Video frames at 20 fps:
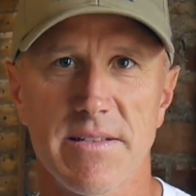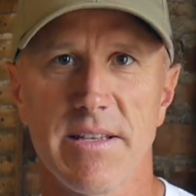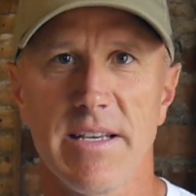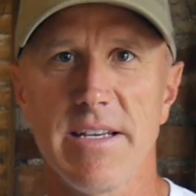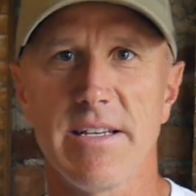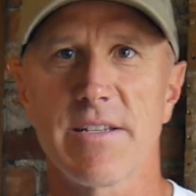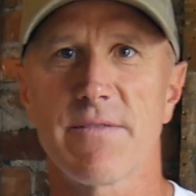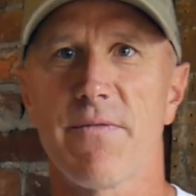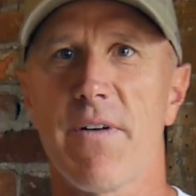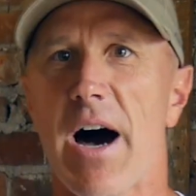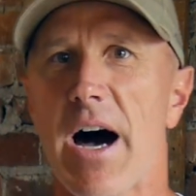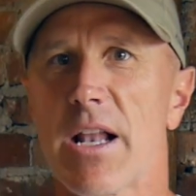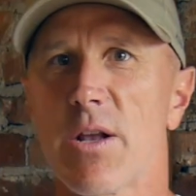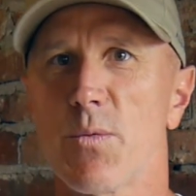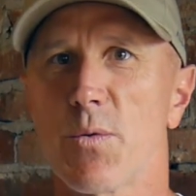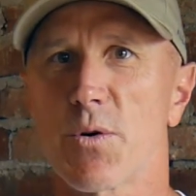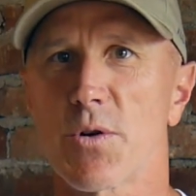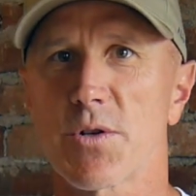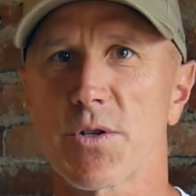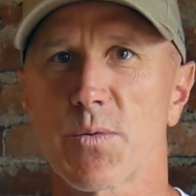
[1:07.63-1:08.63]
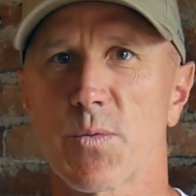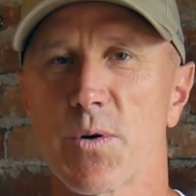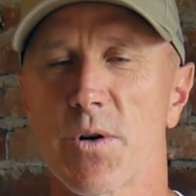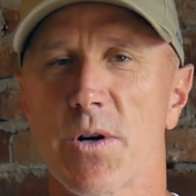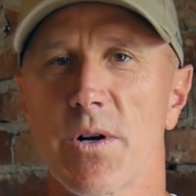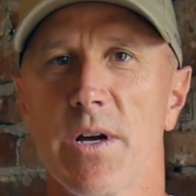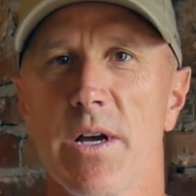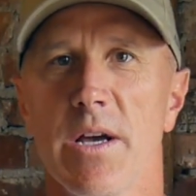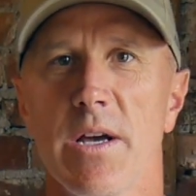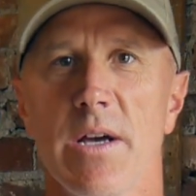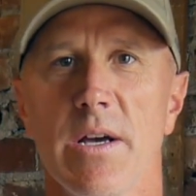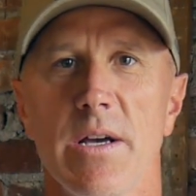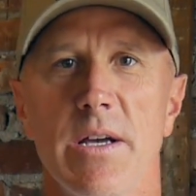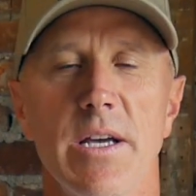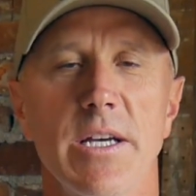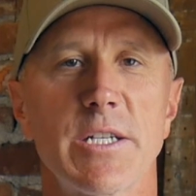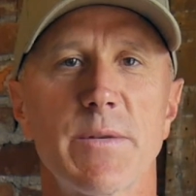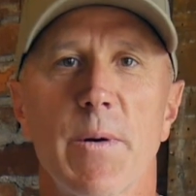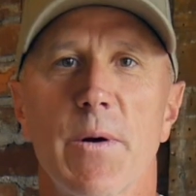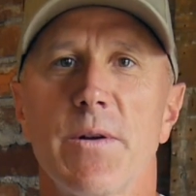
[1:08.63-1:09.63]
These followers were
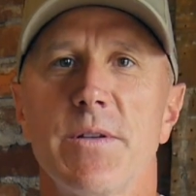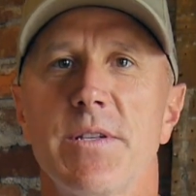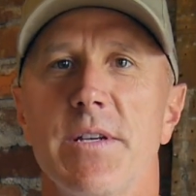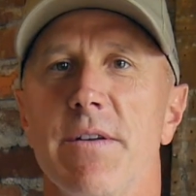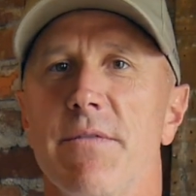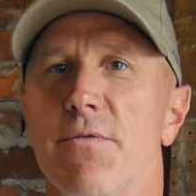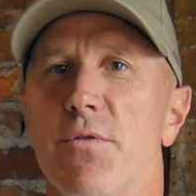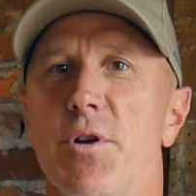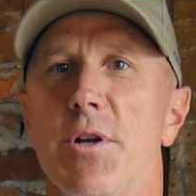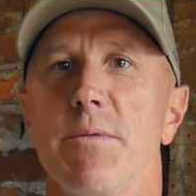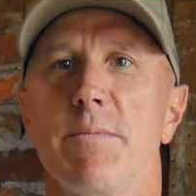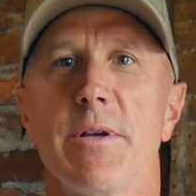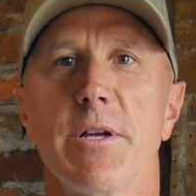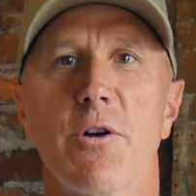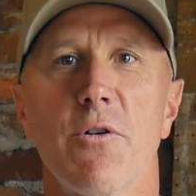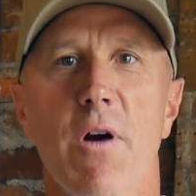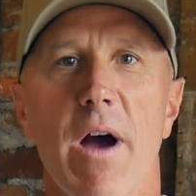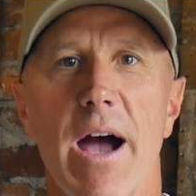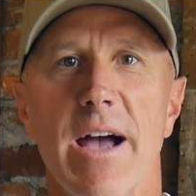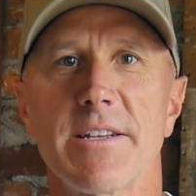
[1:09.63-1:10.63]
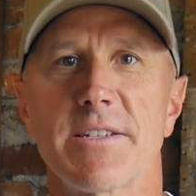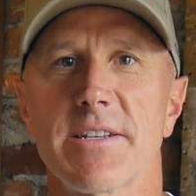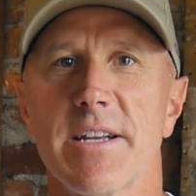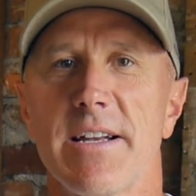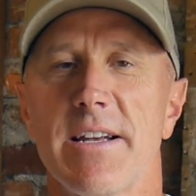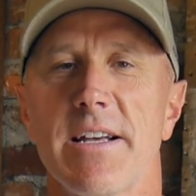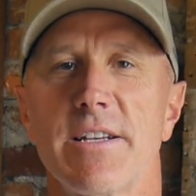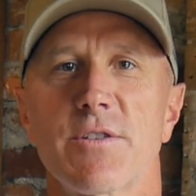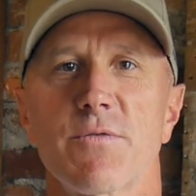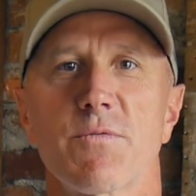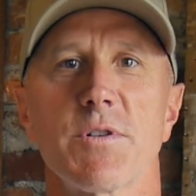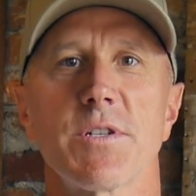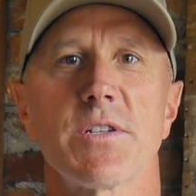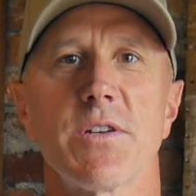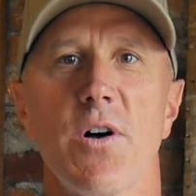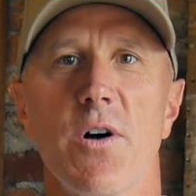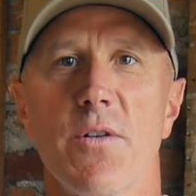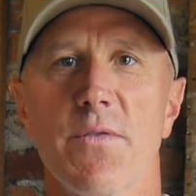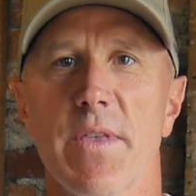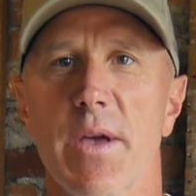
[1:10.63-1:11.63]
experiencing freedom in Christ, and as a
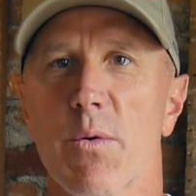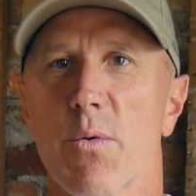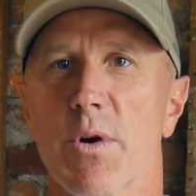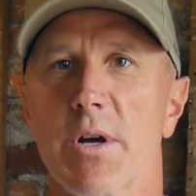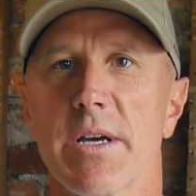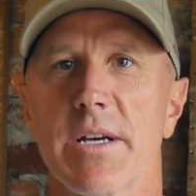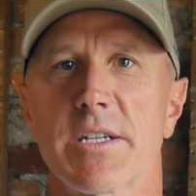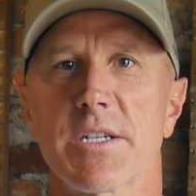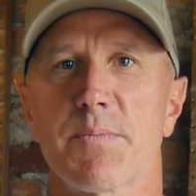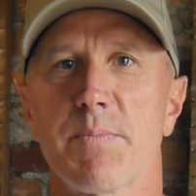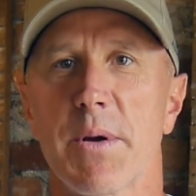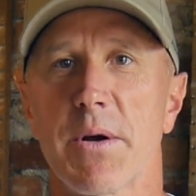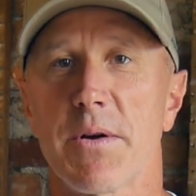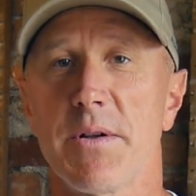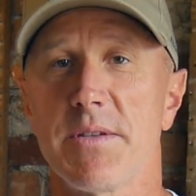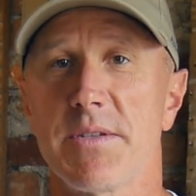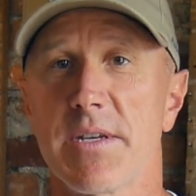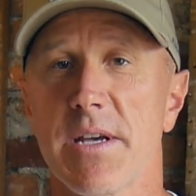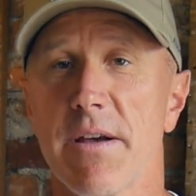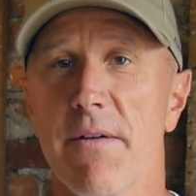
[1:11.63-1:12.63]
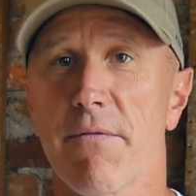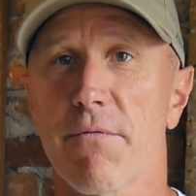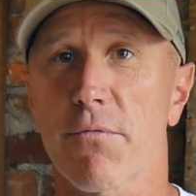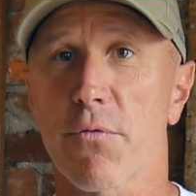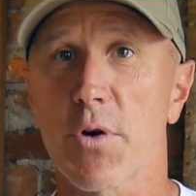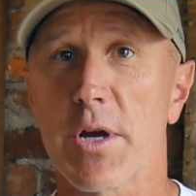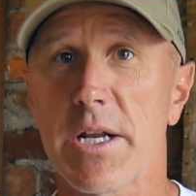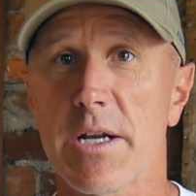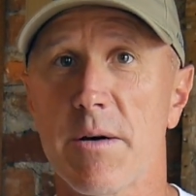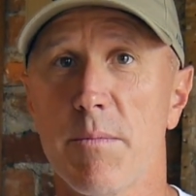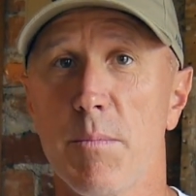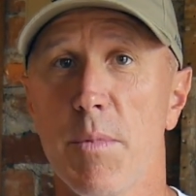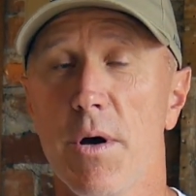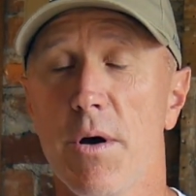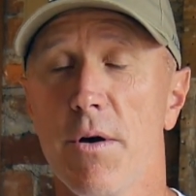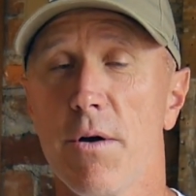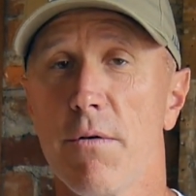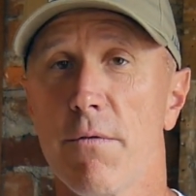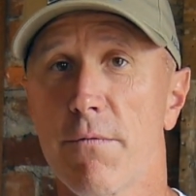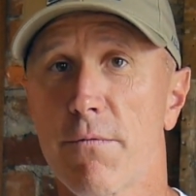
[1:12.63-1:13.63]
result, they were experiencing freedom
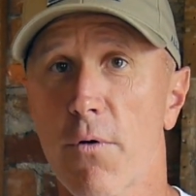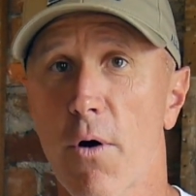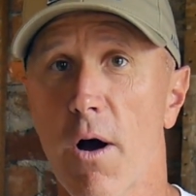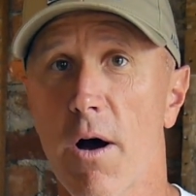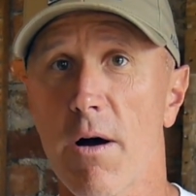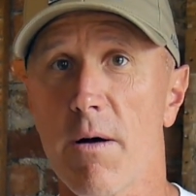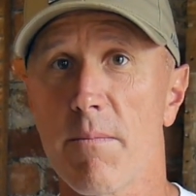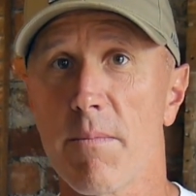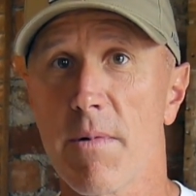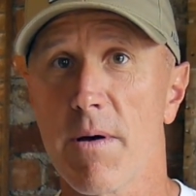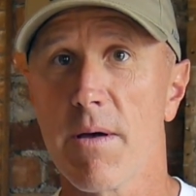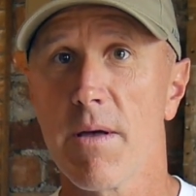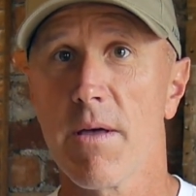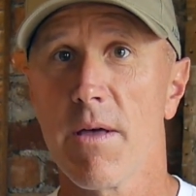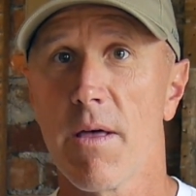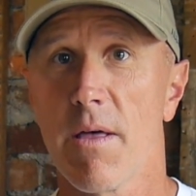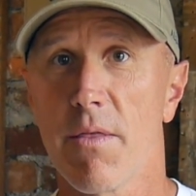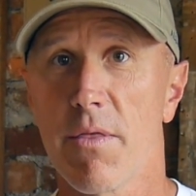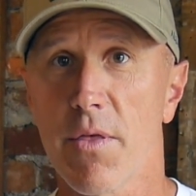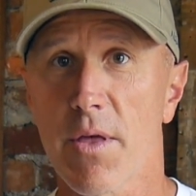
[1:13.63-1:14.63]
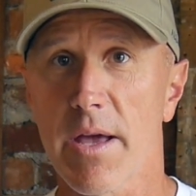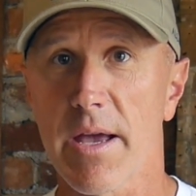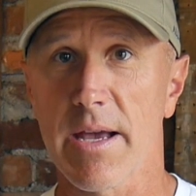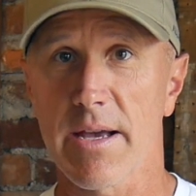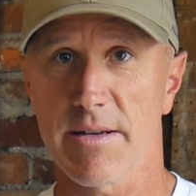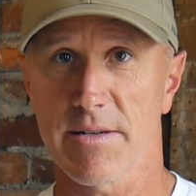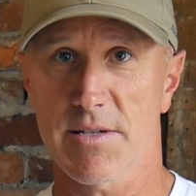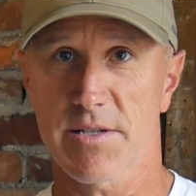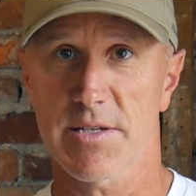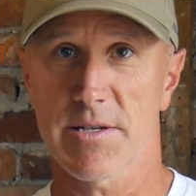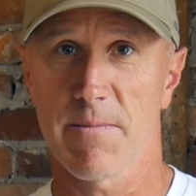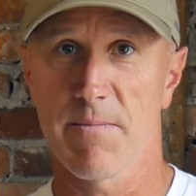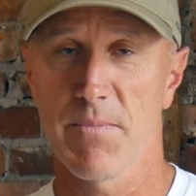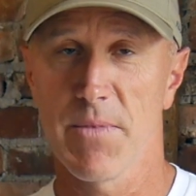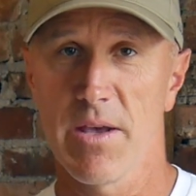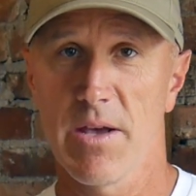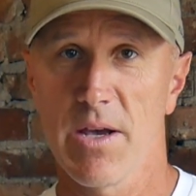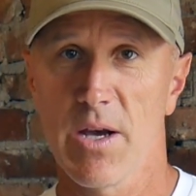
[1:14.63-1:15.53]
from things.